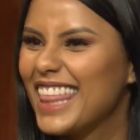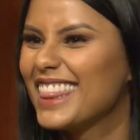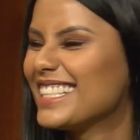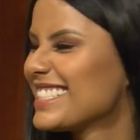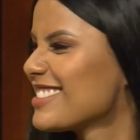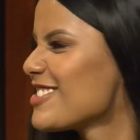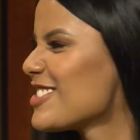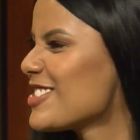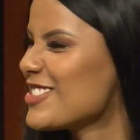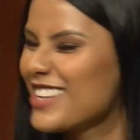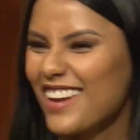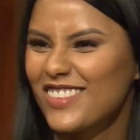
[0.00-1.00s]

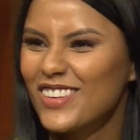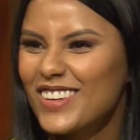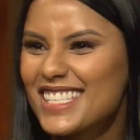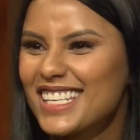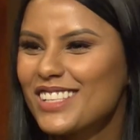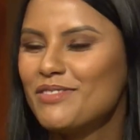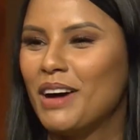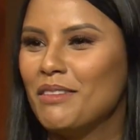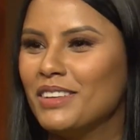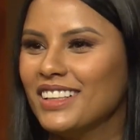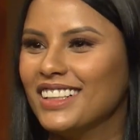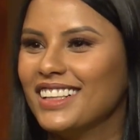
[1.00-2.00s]
into everyone's little
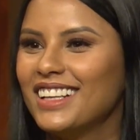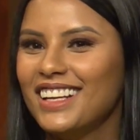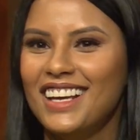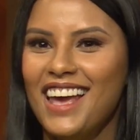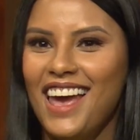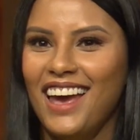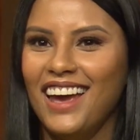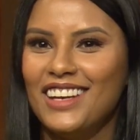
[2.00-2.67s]
bubble mm-hmm.